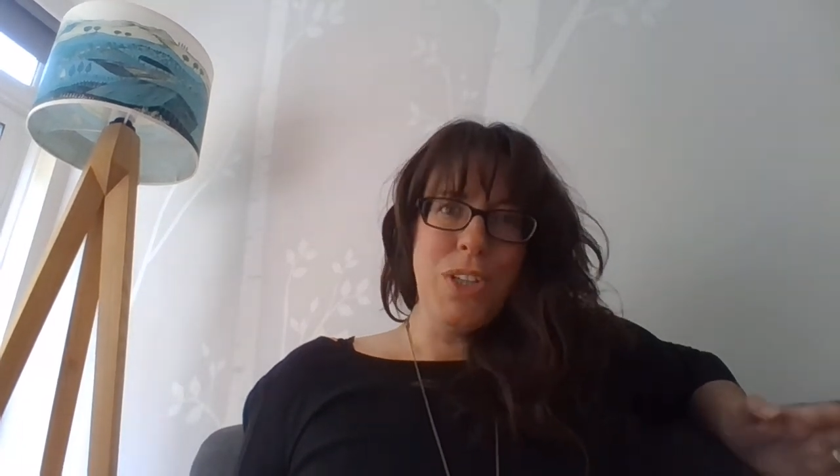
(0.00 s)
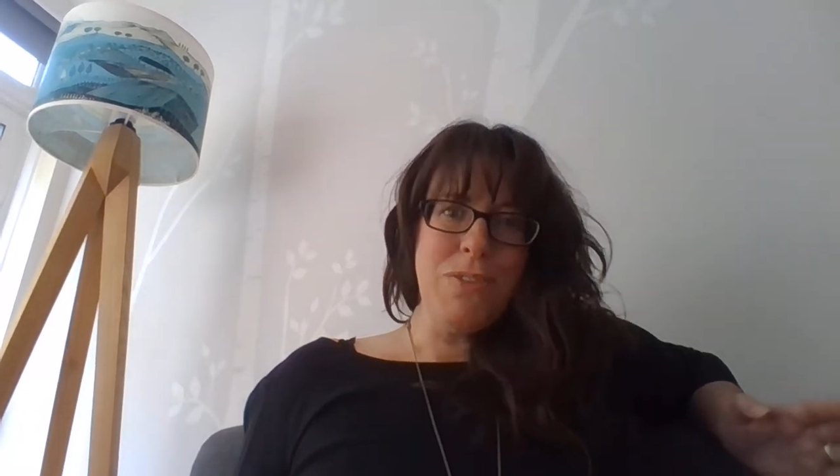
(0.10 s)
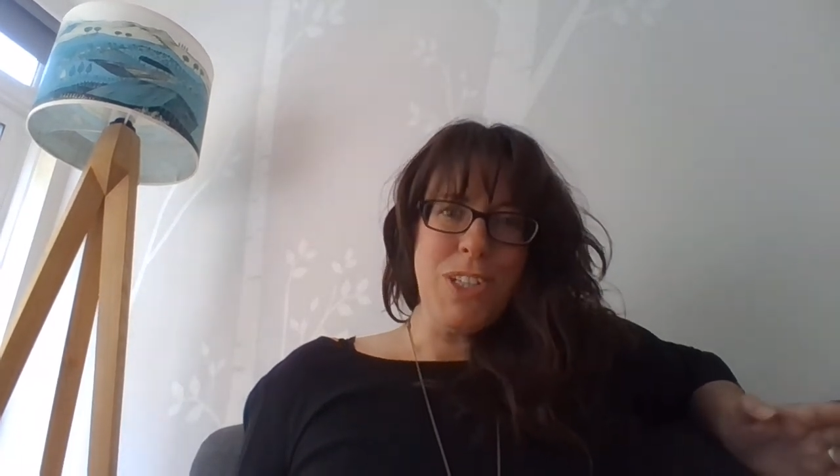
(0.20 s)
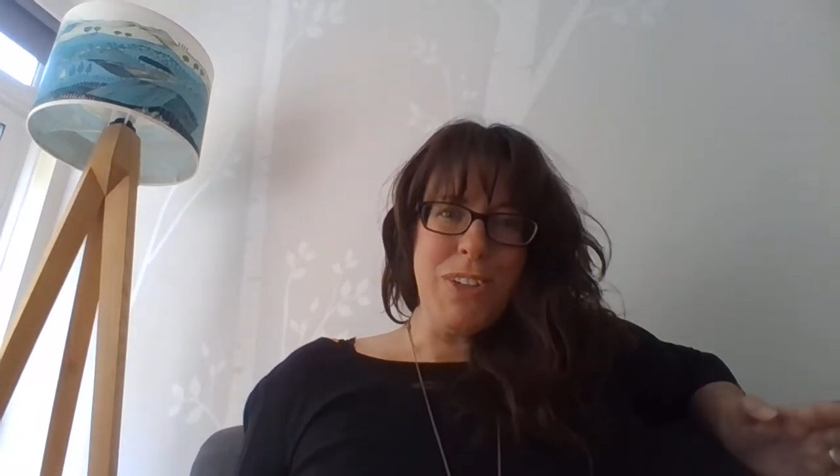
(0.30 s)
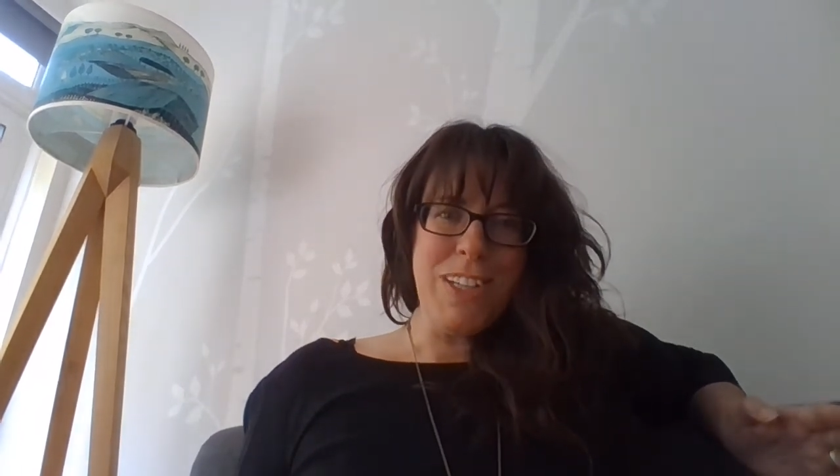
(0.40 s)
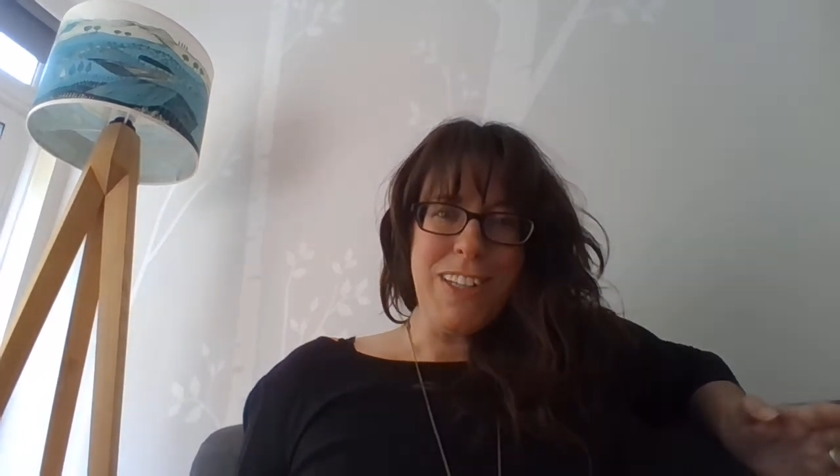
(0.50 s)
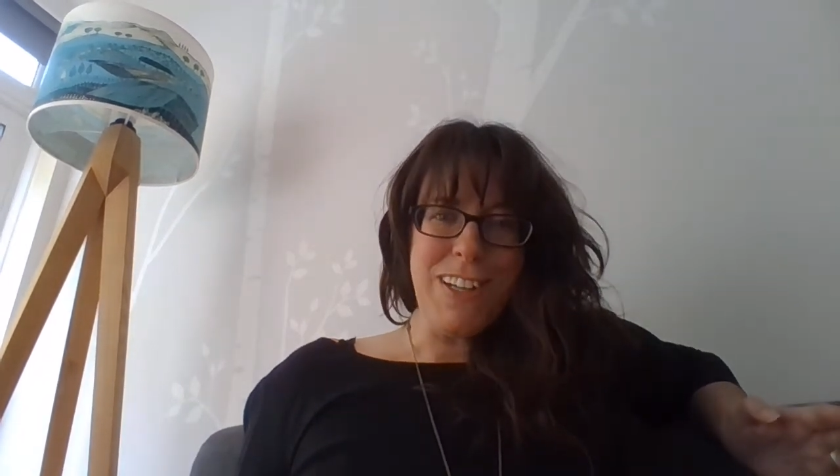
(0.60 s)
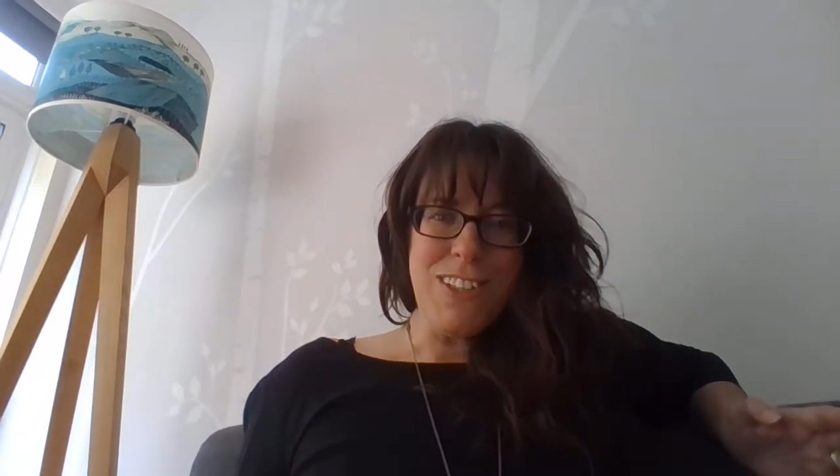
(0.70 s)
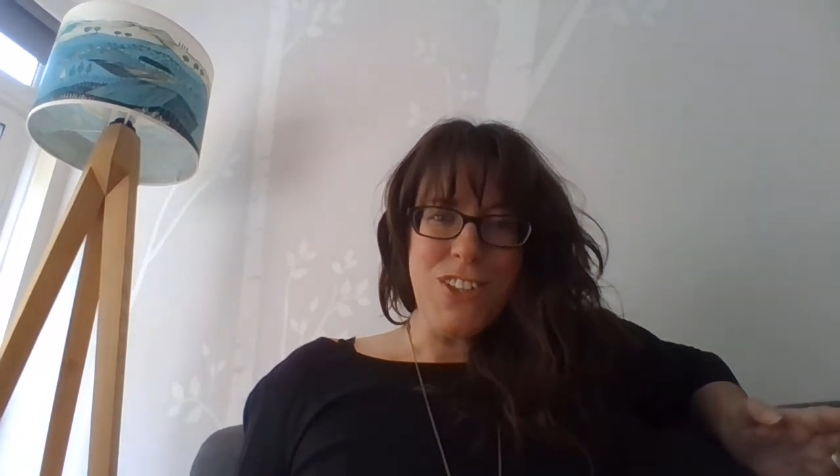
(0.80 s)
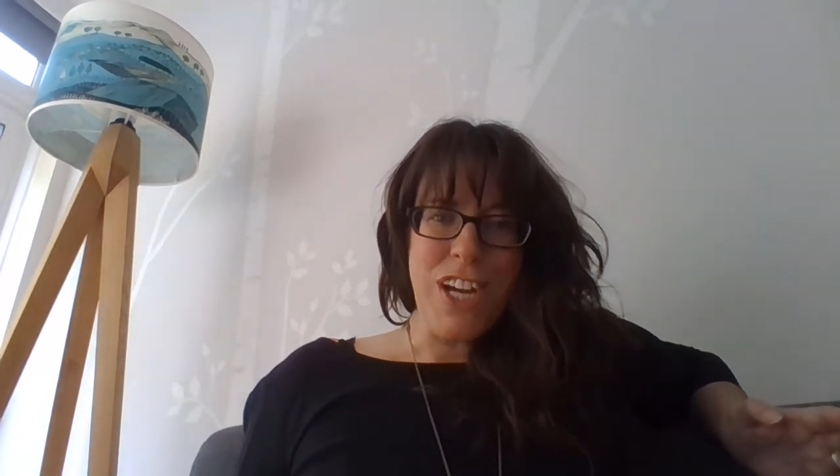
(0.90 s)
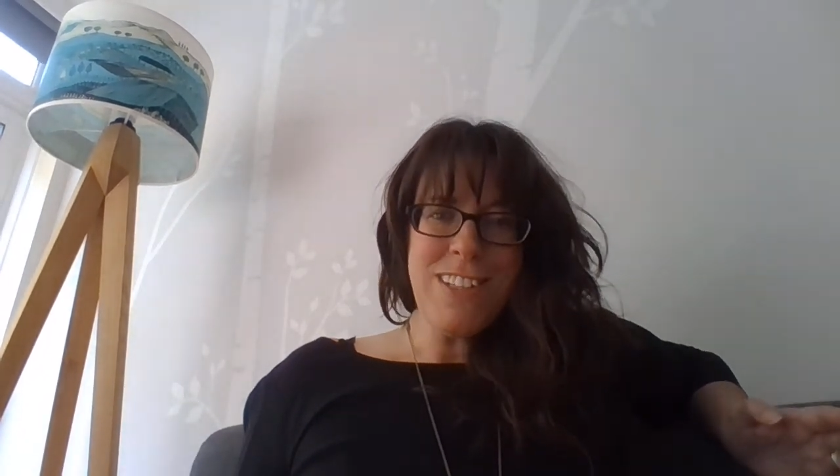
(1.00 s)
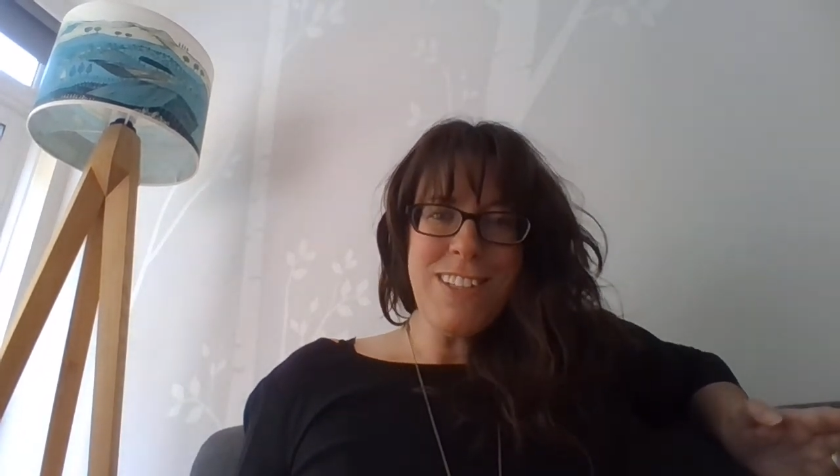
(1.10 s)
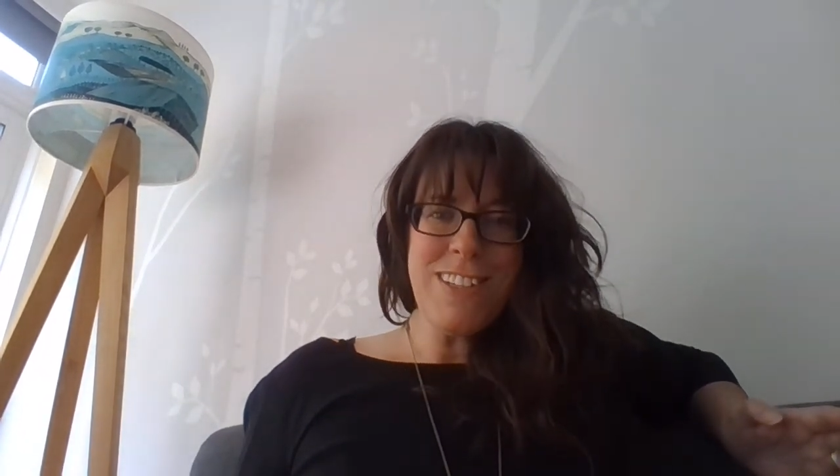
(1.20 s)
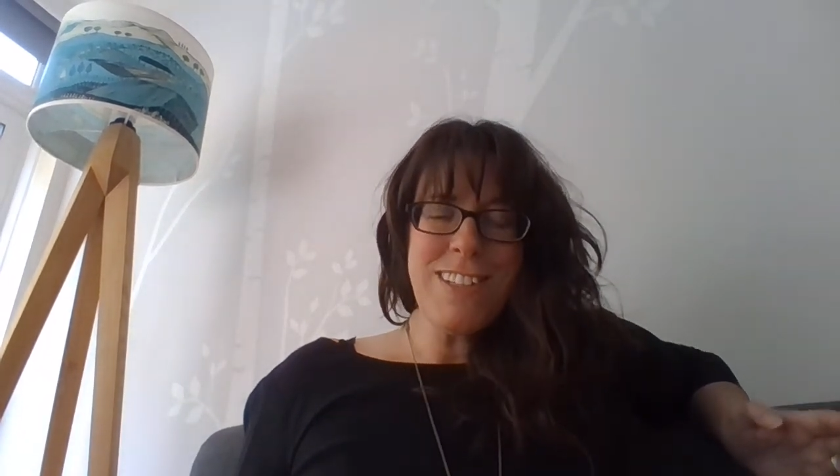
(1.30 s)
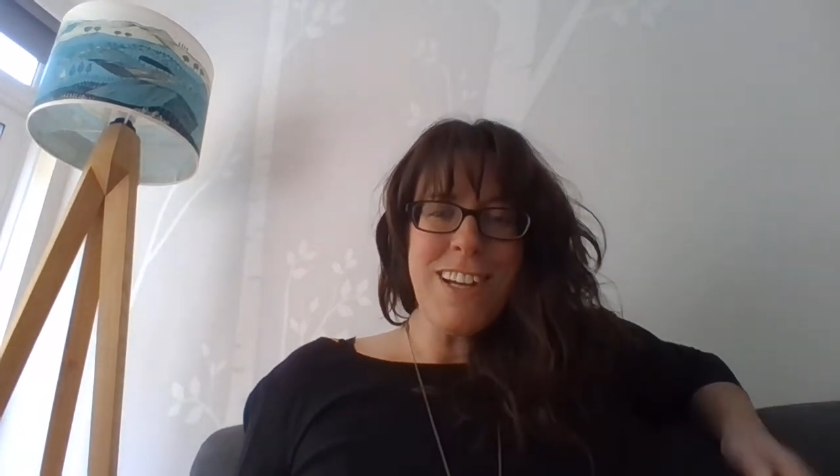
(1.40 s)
never do anything I suggest.